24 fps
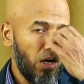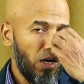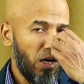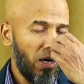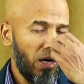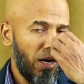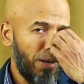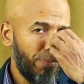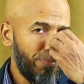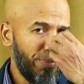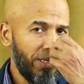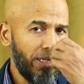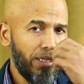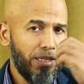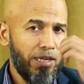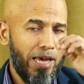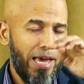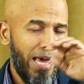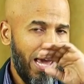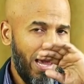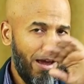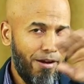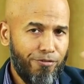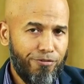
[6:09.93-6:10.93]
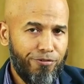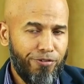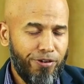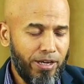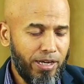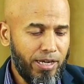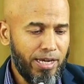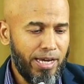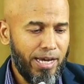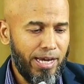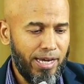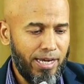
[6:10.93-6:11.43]
I mean, every
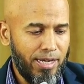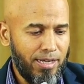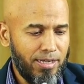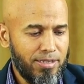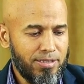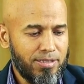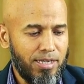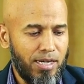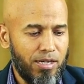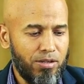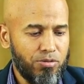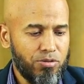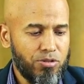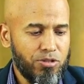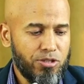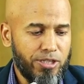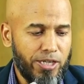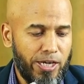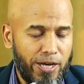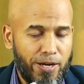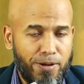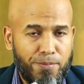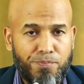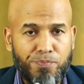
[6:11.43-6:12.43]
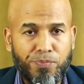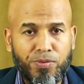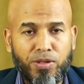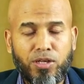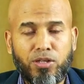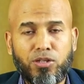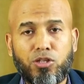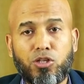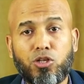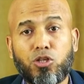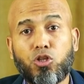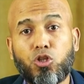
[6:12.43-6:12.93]
case, I would say
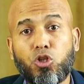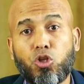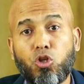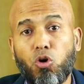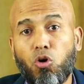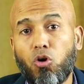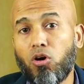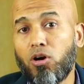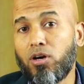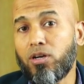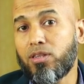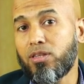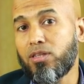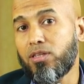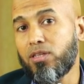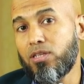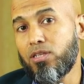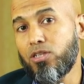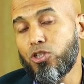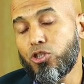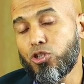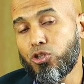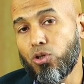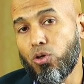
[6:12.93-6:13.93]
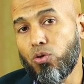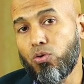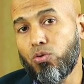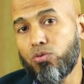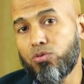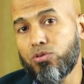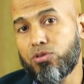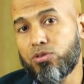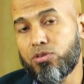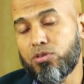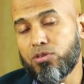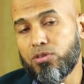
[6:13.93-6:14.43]
the north
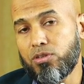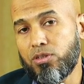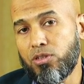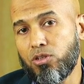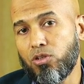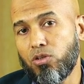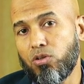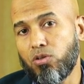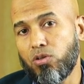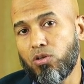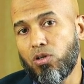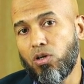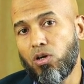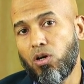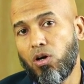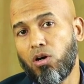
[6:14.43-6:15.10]
shows, you know,